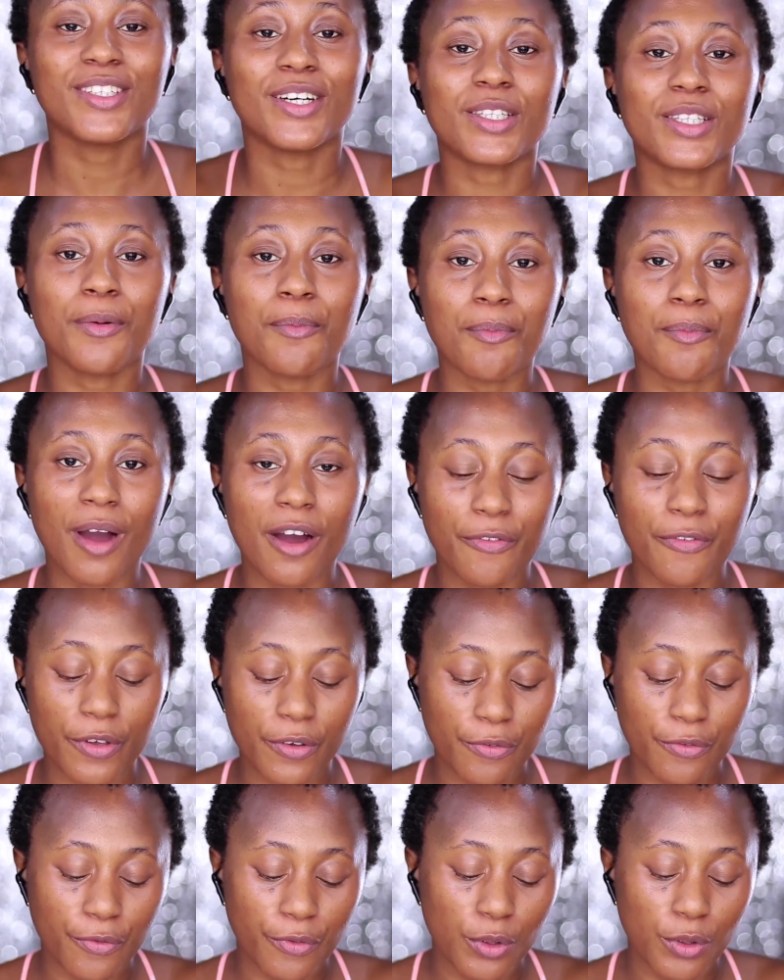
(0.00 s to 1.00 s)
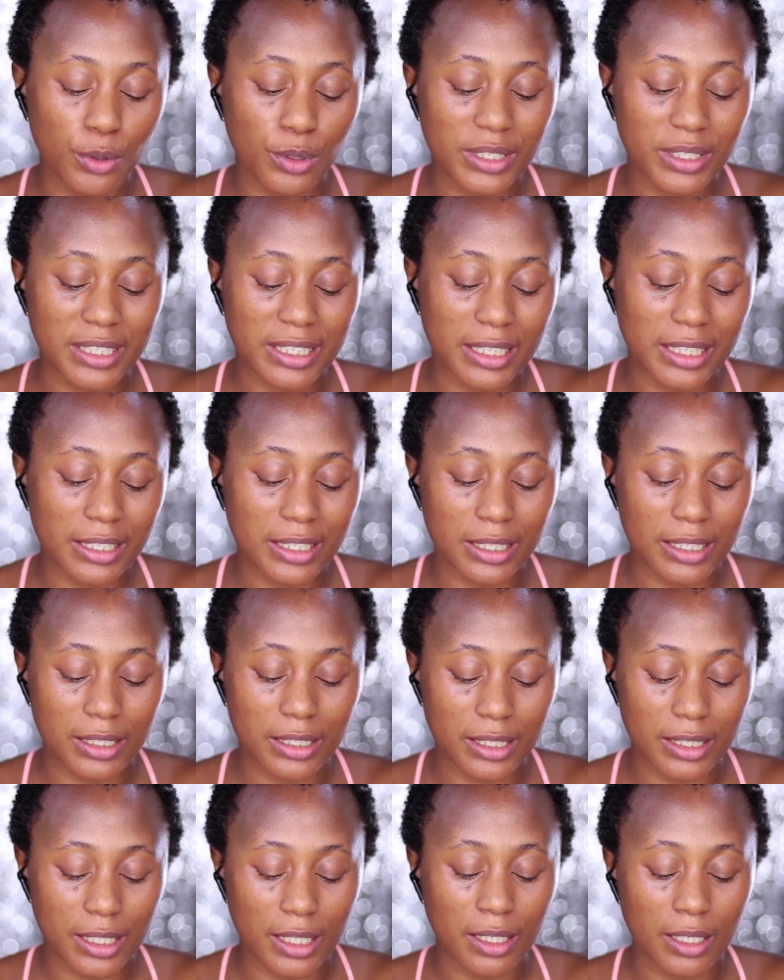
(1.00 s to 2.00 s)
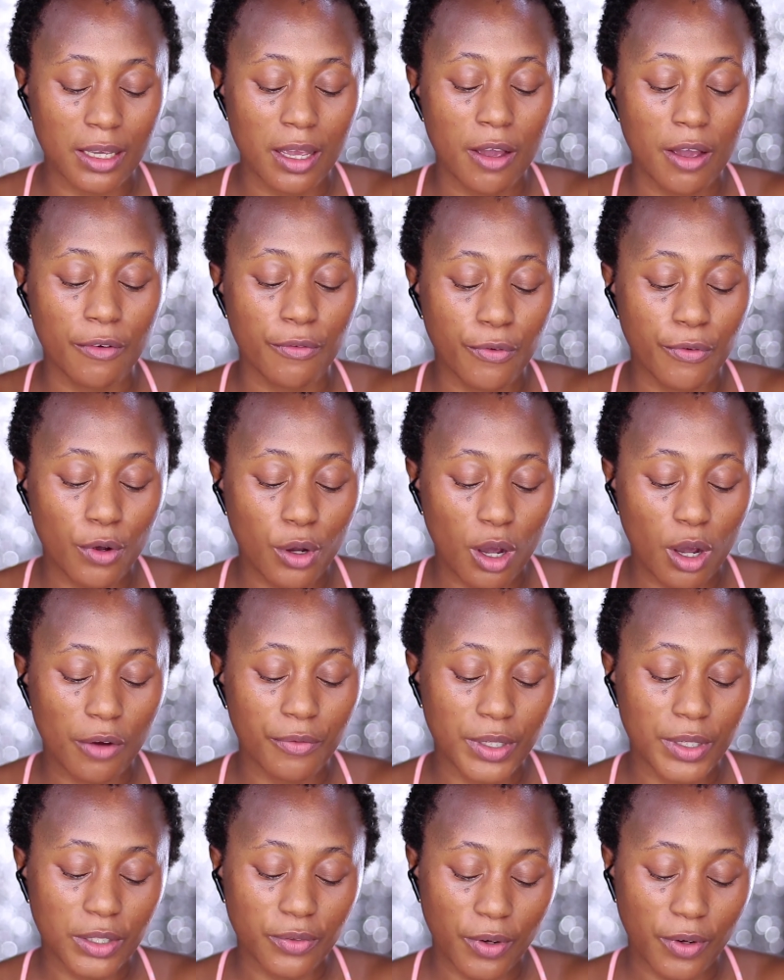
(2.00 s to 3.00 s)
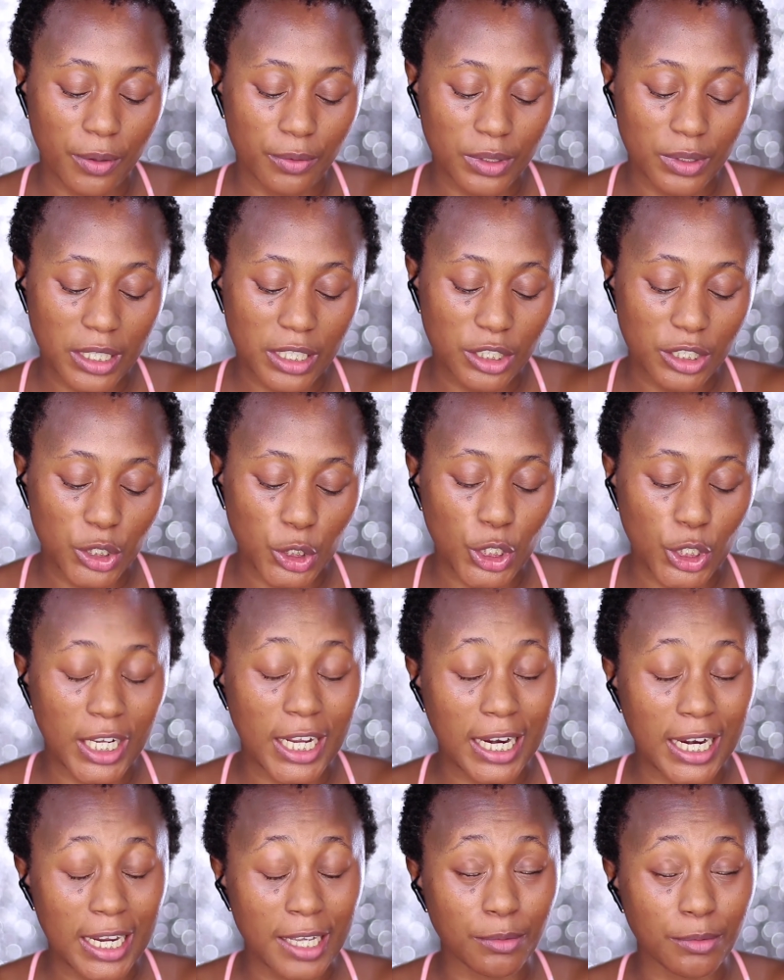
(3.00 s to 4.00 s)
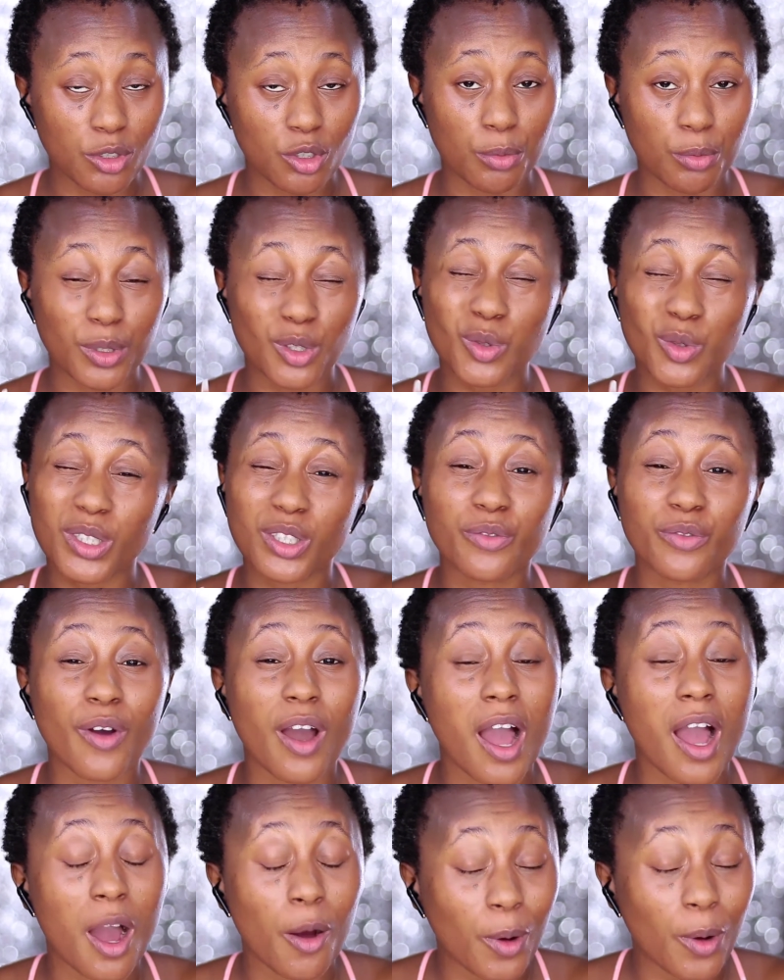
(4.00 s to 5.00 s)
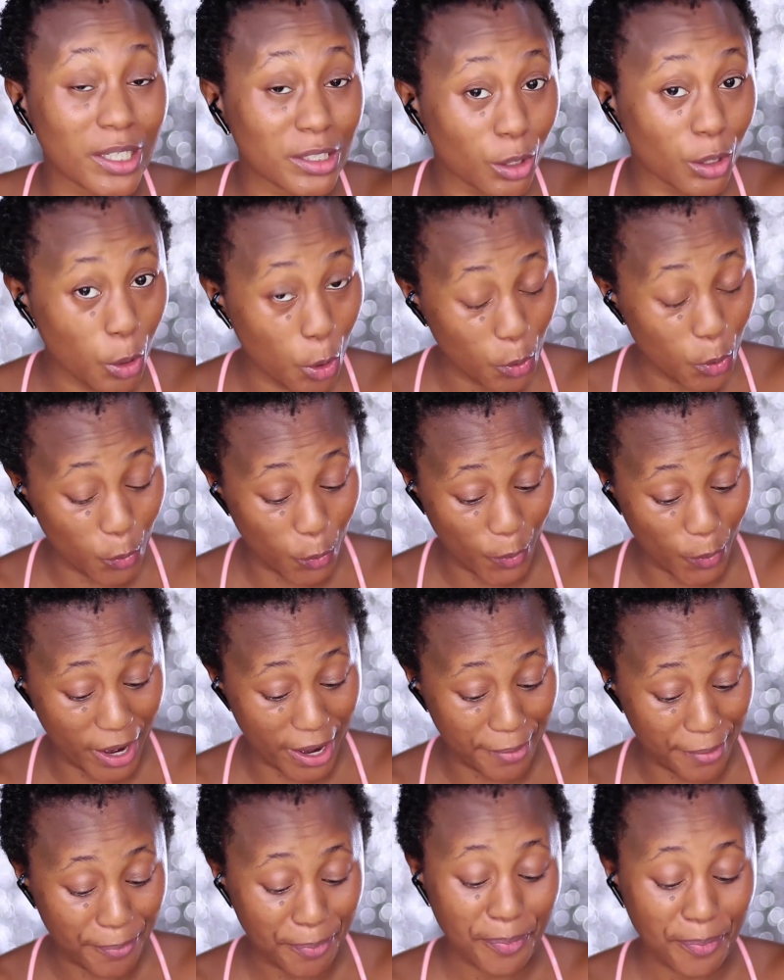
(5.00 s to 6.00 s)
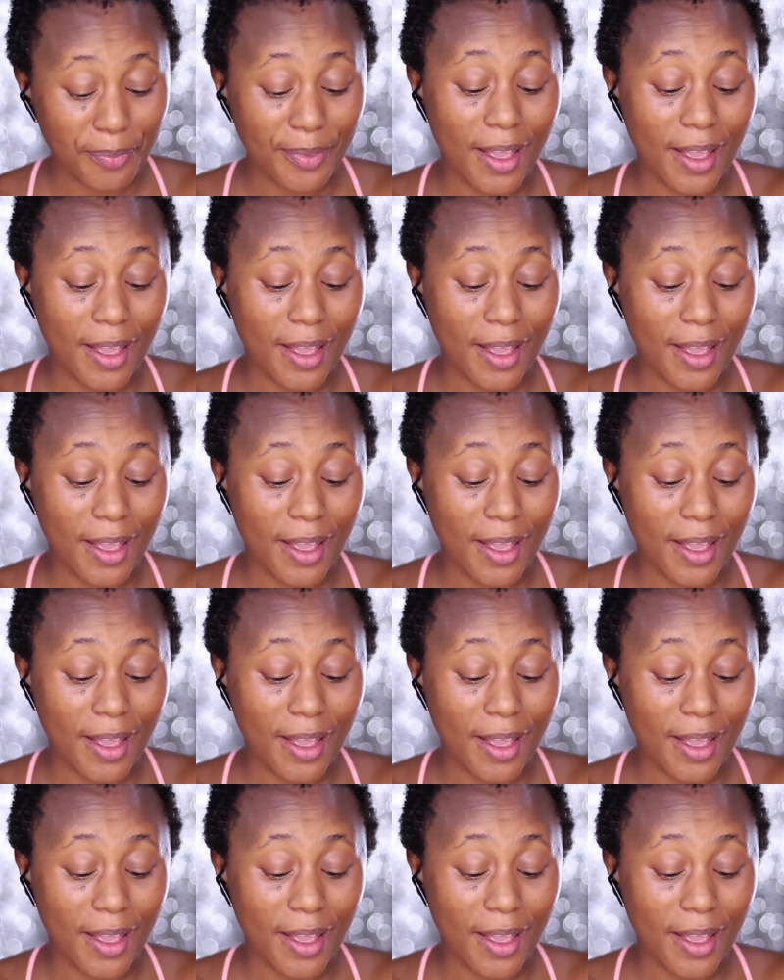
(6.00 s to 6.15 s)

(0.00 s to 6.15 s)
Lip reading: So the Morphe Fluidicity Full Coverage Foundation claims to be 24 hours long wear,